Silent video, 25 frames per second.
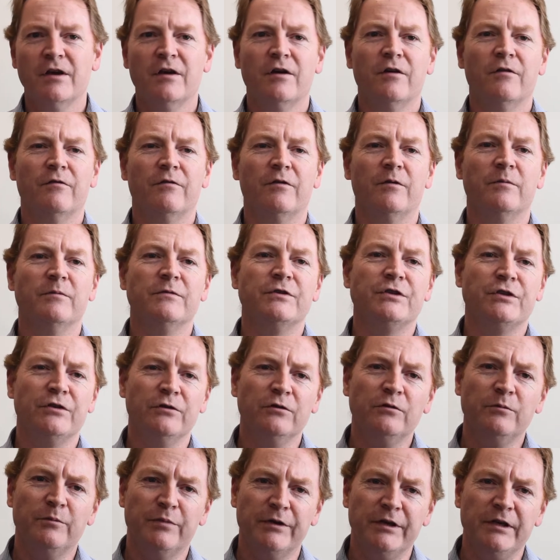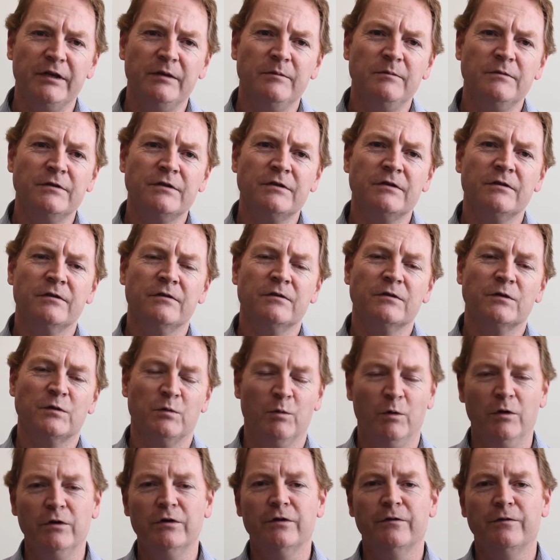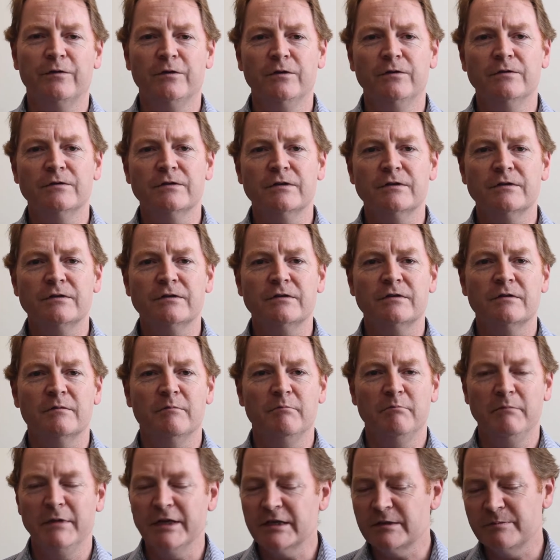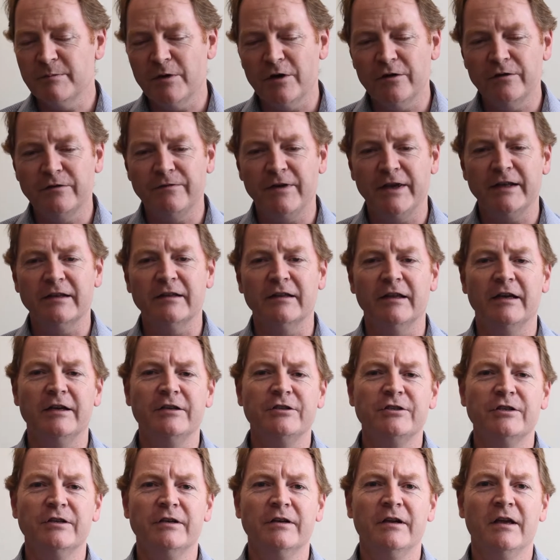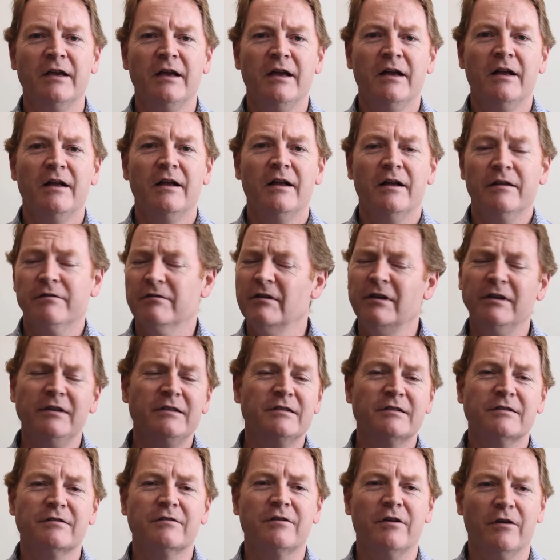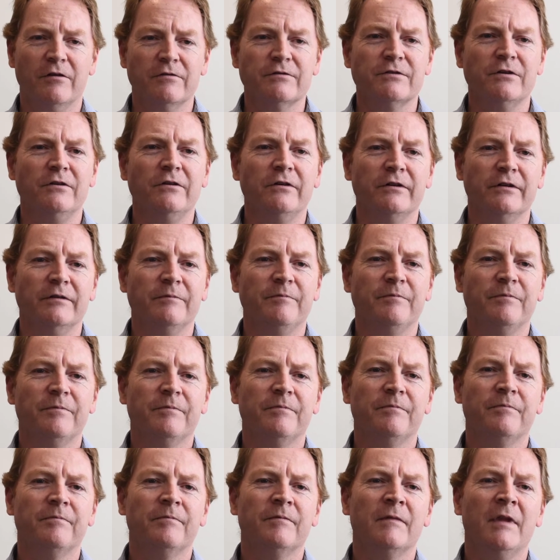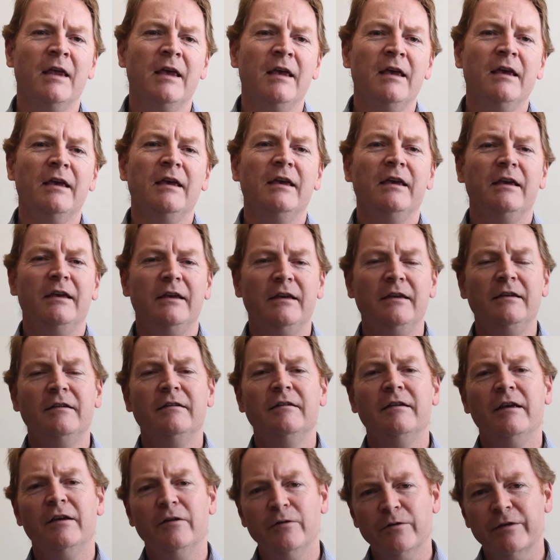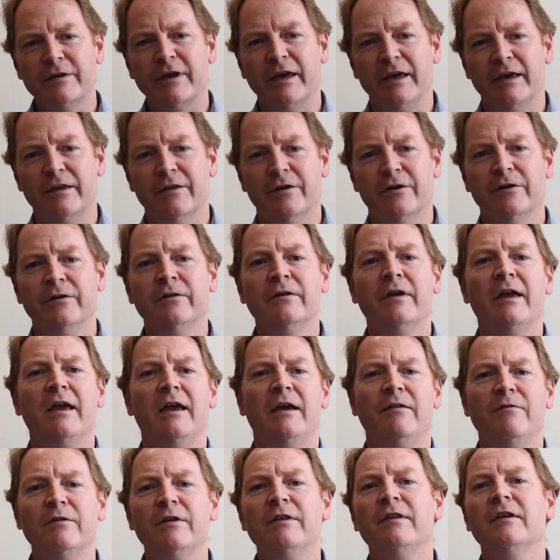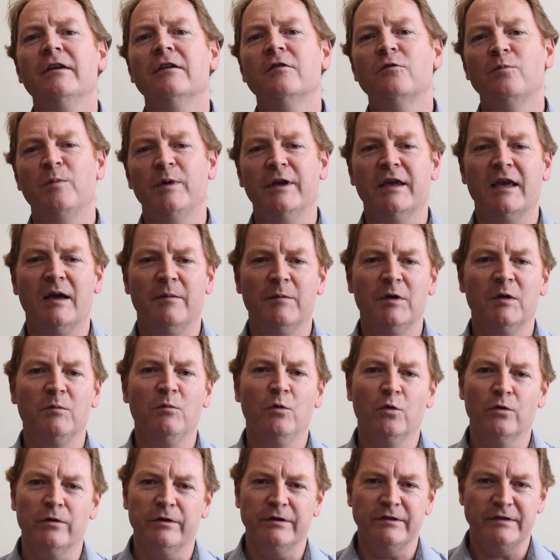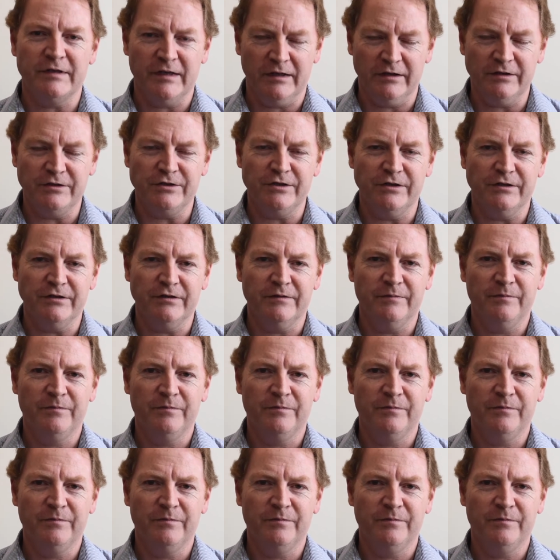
from chilled beams, swirl diffusers, mixed-mode ventilation. The list goes on. In healthcare, though, everything is becoming more intelligent.